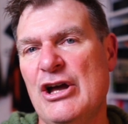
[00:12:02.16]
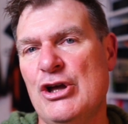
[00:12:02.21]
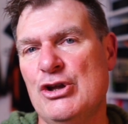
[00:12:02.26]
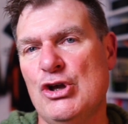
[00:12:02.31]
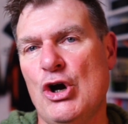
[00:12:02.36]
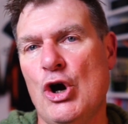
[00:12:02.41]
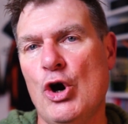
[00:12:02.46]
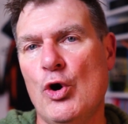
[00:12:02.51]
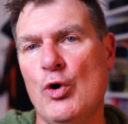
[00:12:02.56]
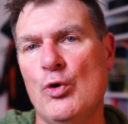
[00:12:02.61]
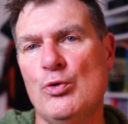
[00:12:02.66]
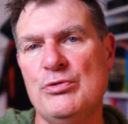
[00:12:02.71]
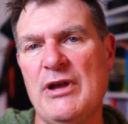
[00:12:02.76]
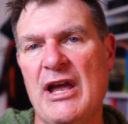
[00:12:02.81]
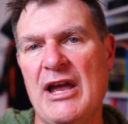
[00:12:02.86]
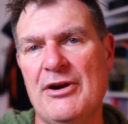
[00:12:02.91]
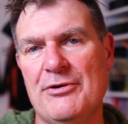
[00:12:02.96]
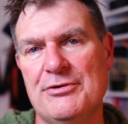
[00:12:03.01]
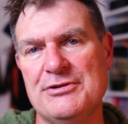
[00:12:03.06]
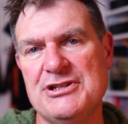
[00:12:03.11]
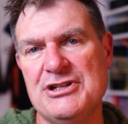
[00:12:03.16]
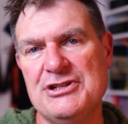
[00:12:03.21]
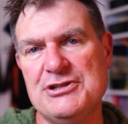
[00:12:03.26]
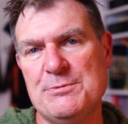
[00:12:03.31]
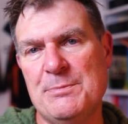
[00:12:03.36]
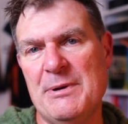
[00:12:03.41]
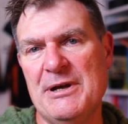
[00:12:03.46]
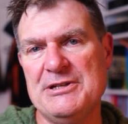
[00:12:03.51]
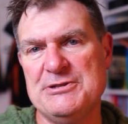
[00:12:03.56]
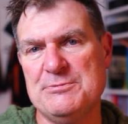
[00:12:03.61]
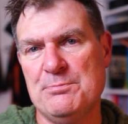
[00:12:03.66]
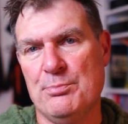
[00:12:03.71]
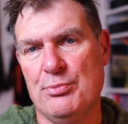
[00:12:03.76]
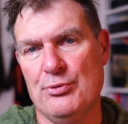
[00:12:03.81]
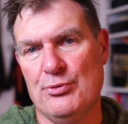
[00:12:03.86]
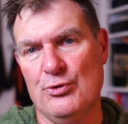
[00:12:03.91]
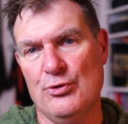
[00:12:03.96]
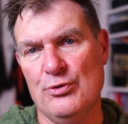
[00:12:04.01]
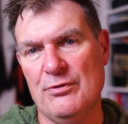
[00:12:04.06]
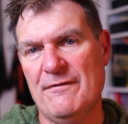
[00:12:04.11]
an old heritage piece
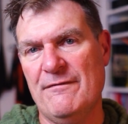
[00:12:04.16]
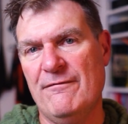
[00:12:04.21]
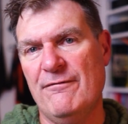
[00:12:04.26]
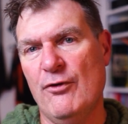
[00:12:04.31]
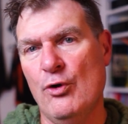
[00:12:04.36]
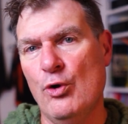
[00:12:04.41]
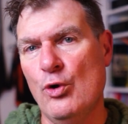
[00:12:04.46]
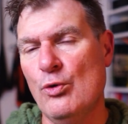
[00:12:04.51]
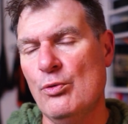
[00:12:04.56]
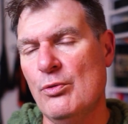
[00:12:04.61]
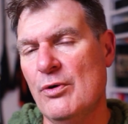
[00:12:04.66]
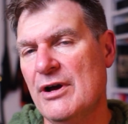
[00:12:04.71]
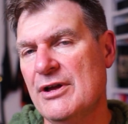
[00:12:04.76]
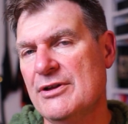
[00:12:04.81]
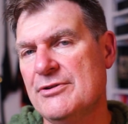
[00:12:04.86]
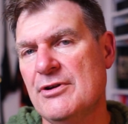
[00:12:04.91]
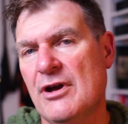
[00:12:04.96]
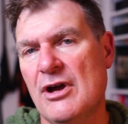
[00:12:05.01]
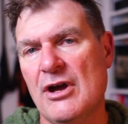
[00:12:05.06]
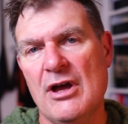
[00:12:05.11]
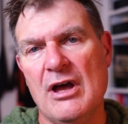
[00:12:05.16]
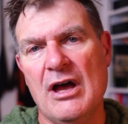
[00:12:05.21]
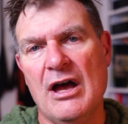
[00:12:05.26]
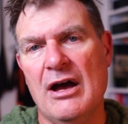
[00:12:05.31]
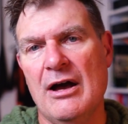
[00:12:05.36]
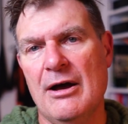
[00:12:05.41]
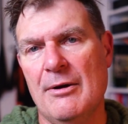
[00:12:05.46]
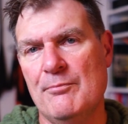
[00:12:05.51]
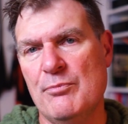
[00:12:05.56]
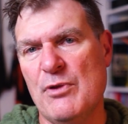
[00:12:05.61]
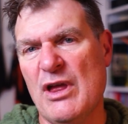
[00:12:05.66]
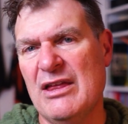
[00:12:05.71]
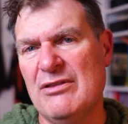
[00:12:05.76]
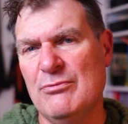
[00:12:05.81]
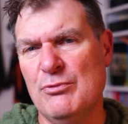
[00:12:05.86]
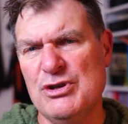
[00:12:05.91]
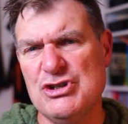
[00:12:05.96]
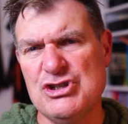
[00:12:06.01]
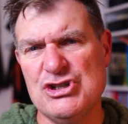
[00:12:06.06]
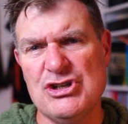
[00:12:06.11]
brought forward, and
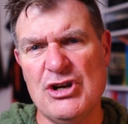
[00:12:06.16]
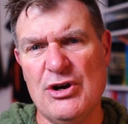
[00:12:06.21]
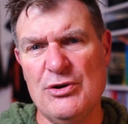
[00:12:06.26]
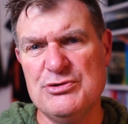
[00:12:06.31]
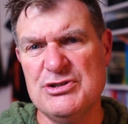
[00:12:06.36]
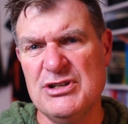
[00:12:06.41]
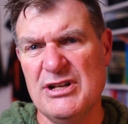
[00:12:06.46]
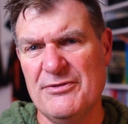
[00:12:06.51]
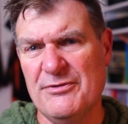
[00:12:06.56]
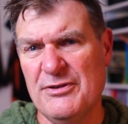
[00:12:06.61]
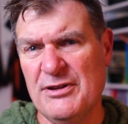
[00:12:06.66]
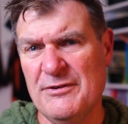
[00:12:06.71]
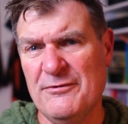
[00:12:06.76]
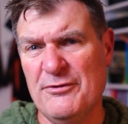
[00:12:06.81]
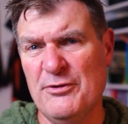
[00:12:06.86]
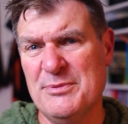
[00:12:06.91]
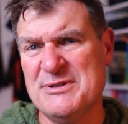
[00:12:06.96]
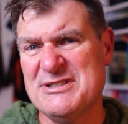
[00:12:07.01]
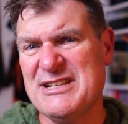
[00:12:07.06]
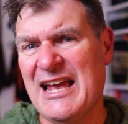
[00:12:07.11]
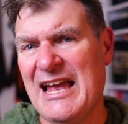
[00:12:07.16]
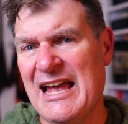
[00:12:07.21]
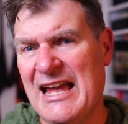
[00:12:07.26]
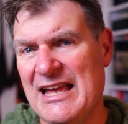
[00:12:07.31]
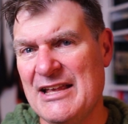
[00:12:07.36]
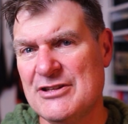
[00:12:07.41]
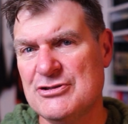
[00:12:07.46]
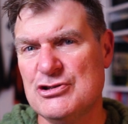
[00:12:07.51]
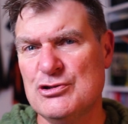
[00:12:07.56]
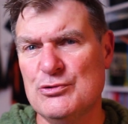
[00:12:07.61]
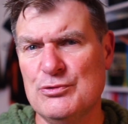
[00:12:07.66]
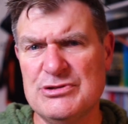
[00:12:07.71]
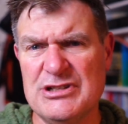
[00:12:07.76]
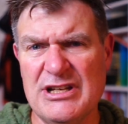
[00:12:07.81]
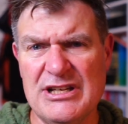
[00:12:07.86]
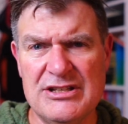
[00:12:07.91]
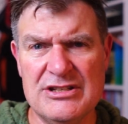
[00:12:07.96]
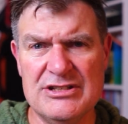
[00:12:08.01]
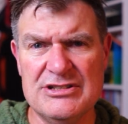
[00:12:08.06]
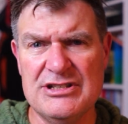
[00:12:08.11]
which shows in everything from its hands to its
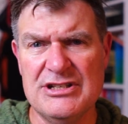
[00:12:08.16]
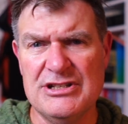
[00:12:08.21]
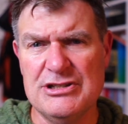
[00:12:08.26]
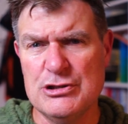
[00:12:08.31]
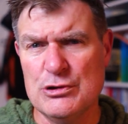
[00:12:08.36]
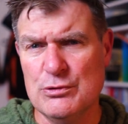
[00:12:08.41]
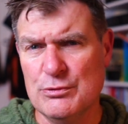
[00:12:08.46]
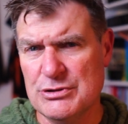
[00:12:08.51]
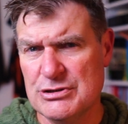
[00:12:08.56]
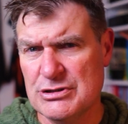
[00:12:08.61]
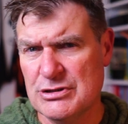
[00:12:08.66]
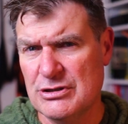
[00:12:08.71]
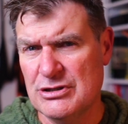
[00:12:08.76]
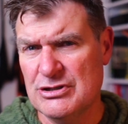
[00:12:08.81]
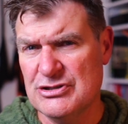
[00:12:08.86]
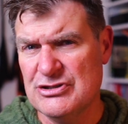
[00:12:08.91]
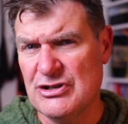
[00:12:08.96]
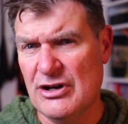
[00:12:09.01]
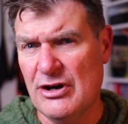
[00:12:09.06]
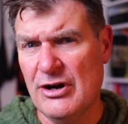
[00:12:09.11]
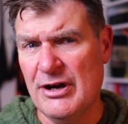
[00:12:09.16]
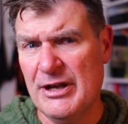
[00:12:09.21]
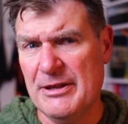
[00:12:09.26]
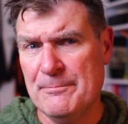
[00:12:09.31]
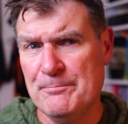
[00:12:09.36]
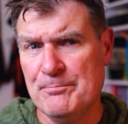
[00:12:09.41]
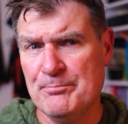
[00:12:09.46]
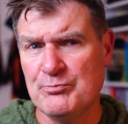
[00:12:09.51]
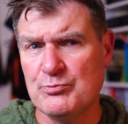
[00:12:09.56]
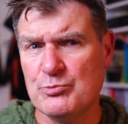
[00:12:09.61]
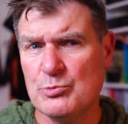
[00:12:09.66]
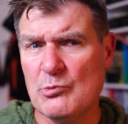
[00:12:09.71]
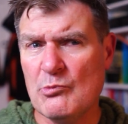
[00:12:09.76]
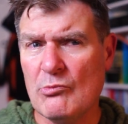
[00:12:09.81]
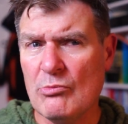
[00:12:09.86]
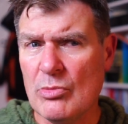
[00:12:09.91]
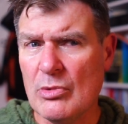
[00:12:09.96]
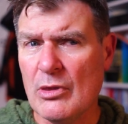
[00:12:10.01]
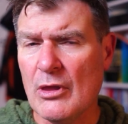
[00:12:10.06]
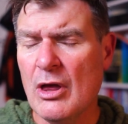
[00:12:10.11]
indices to its design.
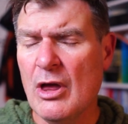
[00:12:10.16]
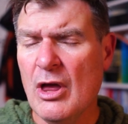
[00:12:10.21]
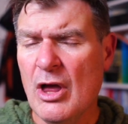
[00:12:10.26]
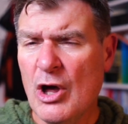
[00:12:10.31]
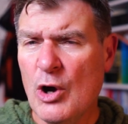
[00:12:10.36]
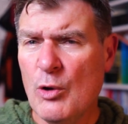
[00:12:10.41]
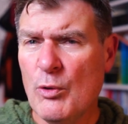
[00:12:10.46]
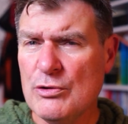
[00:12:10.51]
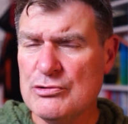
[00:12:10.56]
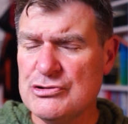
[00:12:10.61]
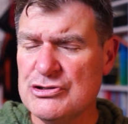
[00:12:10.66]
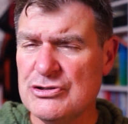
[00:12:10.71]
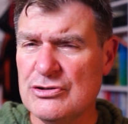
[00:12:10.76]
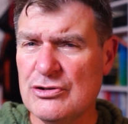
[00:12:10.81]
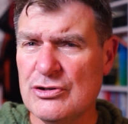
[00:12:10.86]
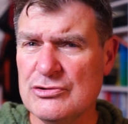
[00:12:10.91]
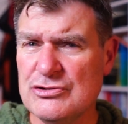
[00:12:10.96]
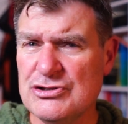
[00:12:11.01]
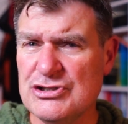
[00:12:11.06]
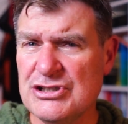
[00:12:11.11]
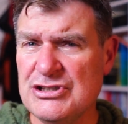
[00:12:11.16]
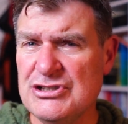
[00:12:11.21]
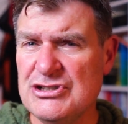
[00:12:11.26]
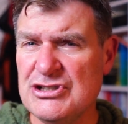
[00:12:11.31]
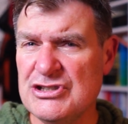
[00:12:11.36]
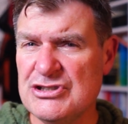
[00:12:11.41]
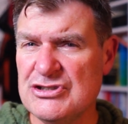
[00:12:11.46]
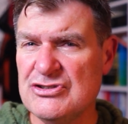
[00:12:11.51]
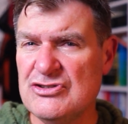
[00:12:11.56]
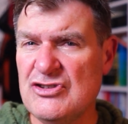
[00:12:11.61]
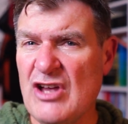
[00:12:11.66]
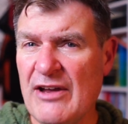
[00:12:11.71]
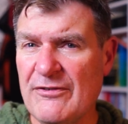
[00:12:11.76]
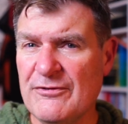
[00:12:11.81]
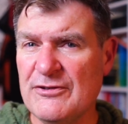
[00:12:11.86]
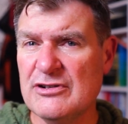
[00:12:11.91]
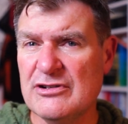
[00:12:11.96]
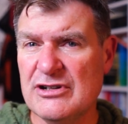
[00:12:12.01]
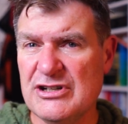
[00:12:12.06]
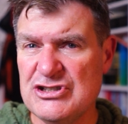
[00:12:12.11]
Well, so Longines is
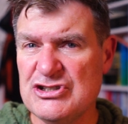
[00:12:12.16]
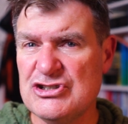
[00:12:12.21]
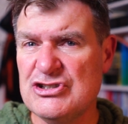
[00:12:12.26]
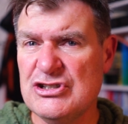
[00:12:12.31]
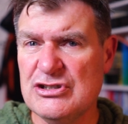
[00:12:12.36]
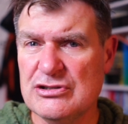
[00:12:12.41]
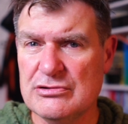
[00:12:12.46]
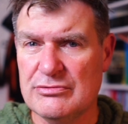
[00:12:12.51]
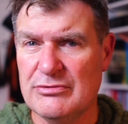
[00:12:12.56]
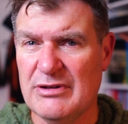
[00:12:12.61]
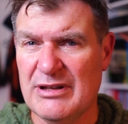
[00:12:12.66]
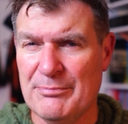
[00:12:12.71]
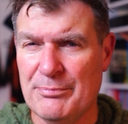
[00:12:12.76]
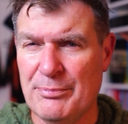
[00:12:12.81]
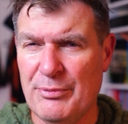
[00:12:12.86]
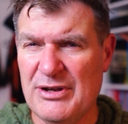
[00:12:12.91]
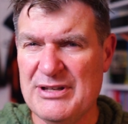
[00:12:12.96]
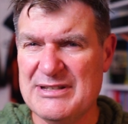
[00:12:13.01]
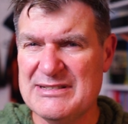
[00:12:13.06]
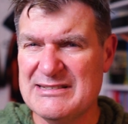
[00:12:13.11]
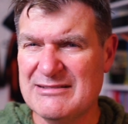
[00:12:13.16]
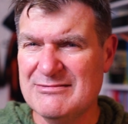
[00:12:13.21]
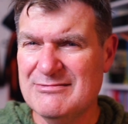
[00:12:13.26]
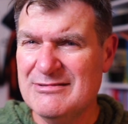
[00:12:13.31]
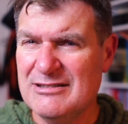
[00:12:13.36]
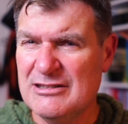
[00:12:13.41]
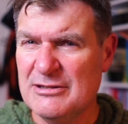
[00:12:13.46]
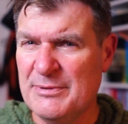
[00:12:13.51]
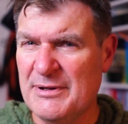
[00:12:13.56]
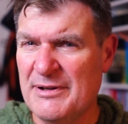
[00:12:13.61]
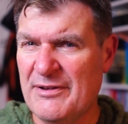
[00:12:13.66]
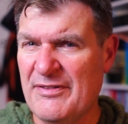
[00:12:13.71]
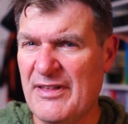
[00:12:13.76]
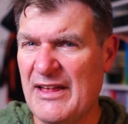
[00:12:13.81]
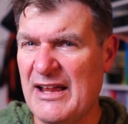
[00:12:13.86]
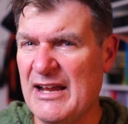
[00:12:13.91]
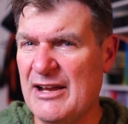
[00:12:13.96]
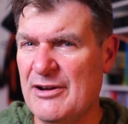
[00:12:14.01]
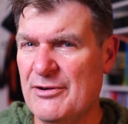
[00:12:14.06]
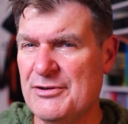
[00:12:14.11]
definitely still that brings a little bit of
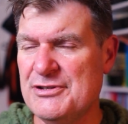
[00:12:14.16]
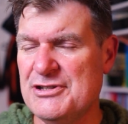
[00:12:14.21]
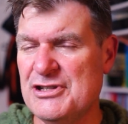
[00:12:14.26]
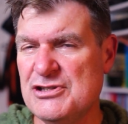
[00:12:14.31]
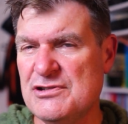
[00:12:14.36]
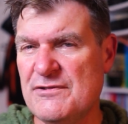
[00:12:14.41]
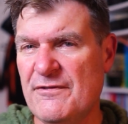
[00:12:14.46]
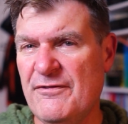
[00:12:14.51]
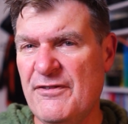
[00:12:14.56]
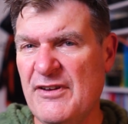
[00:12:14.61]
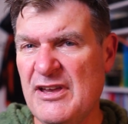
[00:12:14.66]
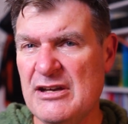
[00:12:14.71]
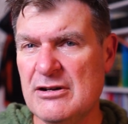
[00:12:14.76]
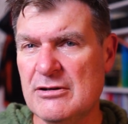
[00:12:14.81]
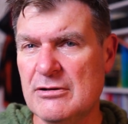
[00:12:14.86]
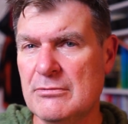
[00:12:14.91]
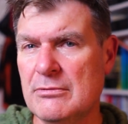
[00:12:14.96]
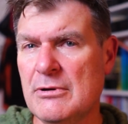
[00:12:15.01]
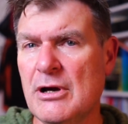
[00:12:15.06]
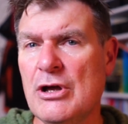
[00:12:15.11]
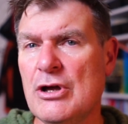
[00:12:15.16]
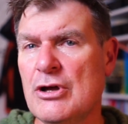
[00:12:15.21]
that heritage feel